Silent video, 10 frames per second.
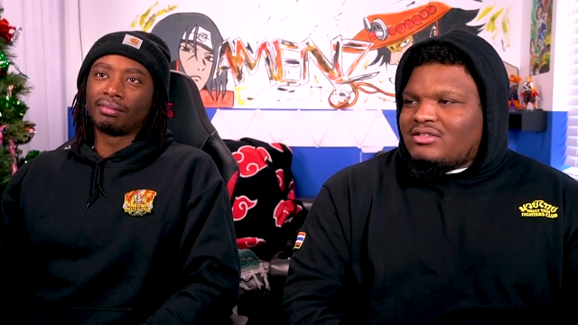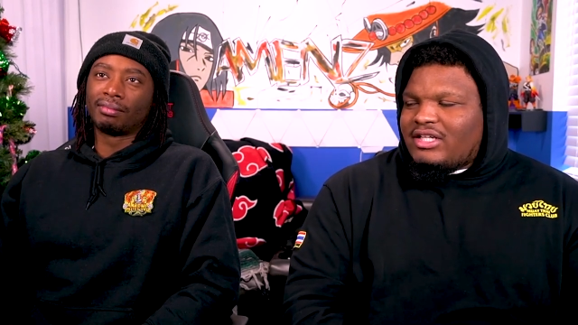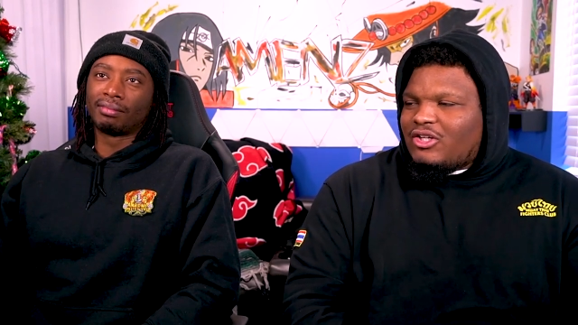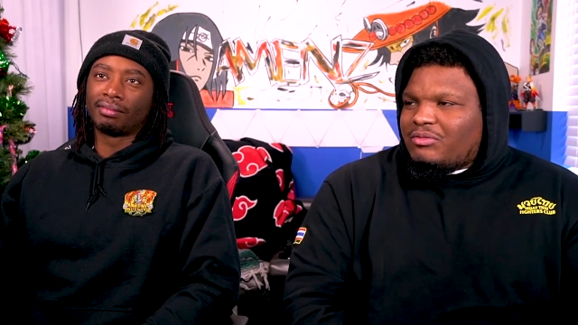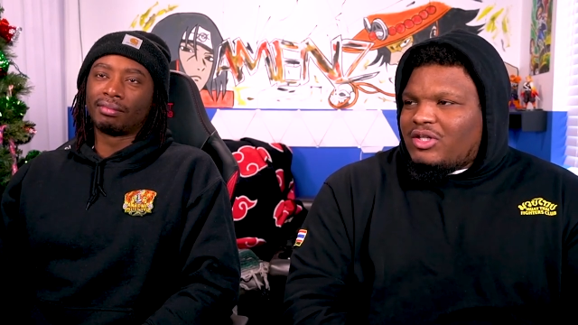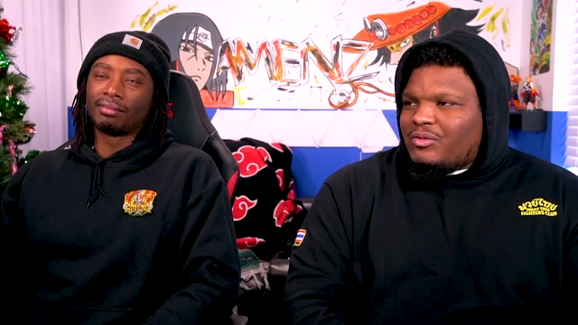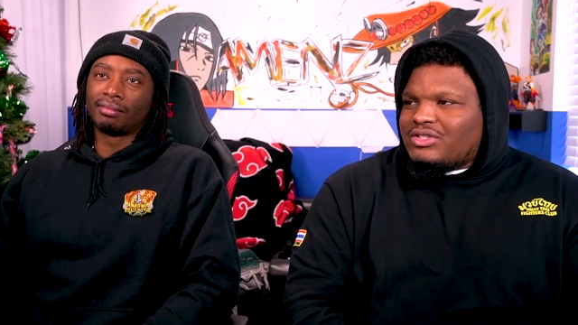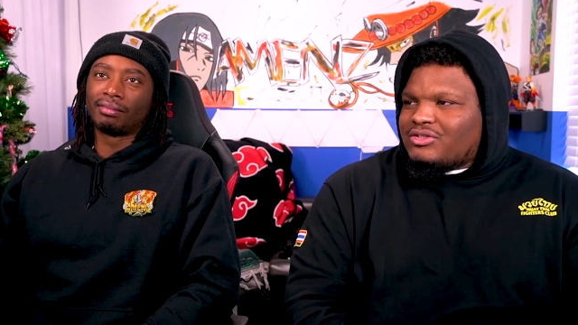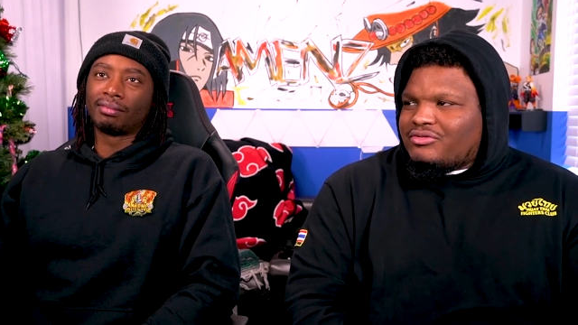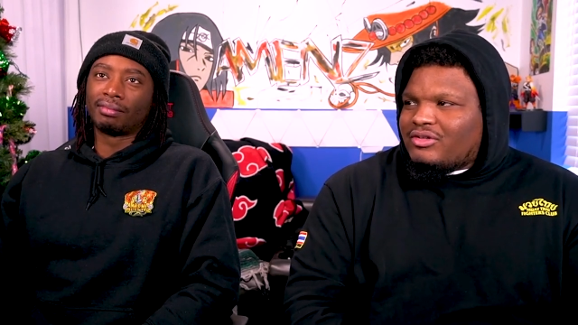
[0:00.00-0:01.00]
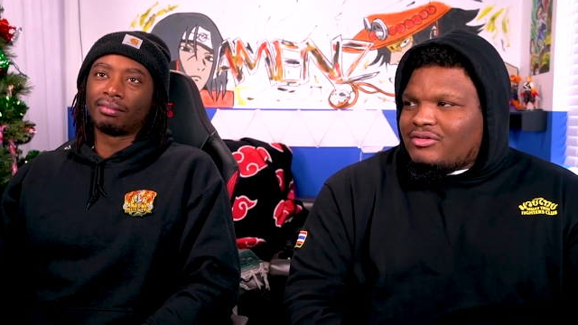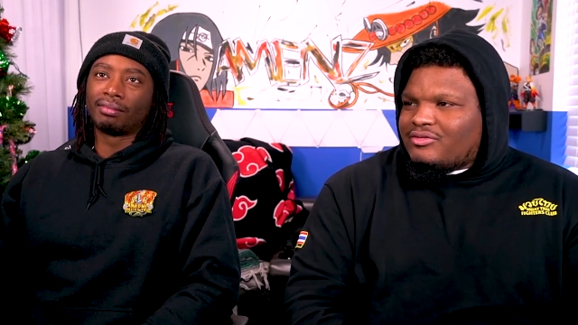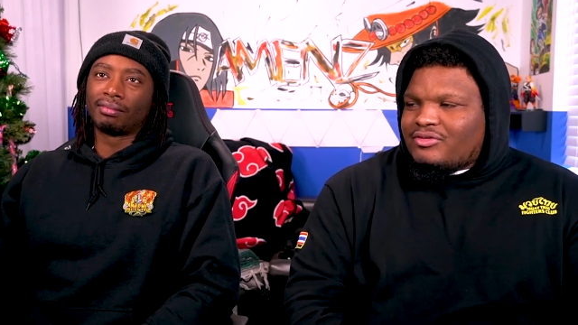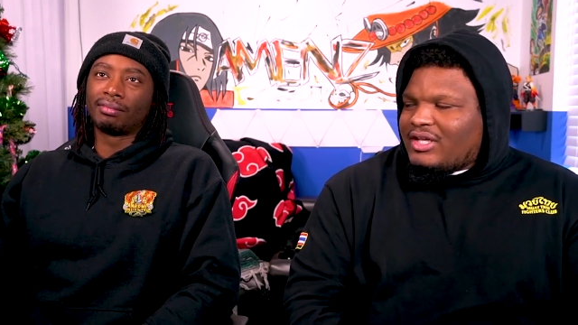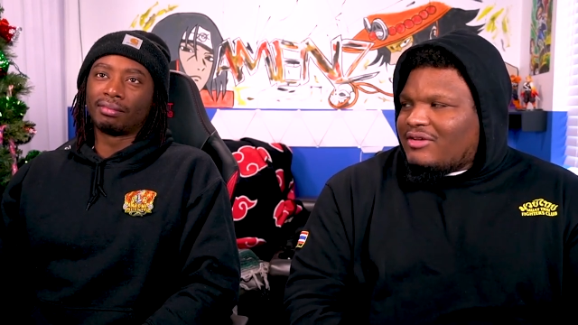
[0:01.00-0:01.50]
Speaker 1: They gonna be The Witcher
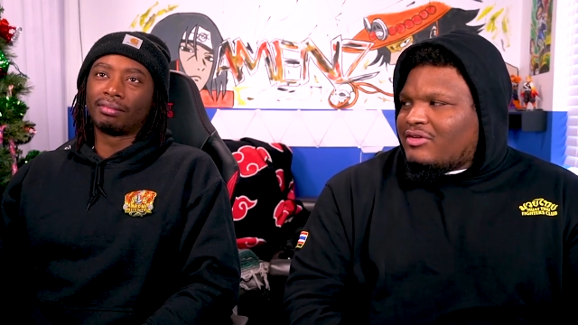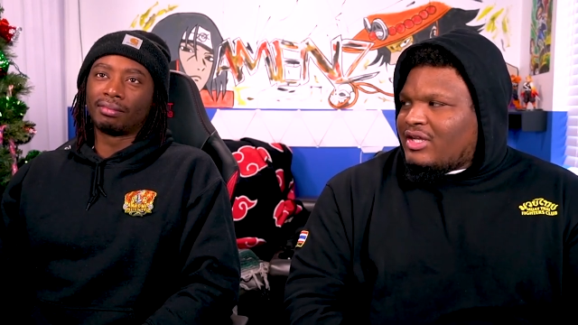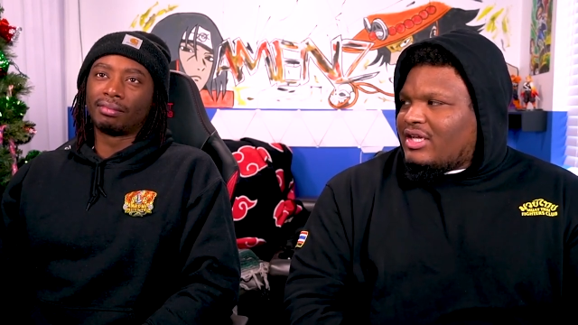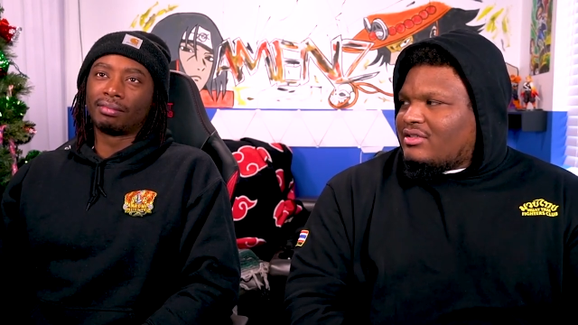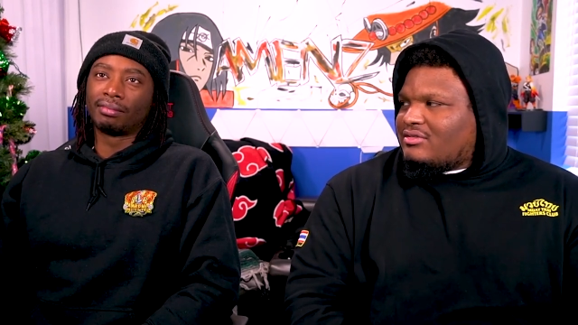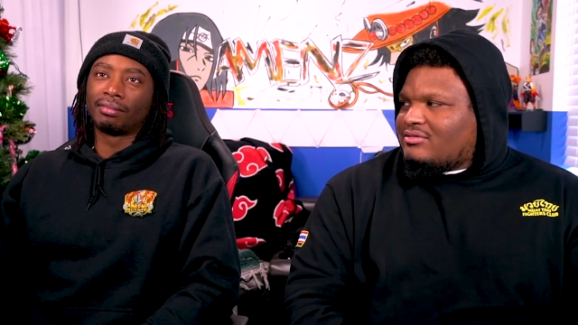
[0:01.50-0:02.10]
forever now.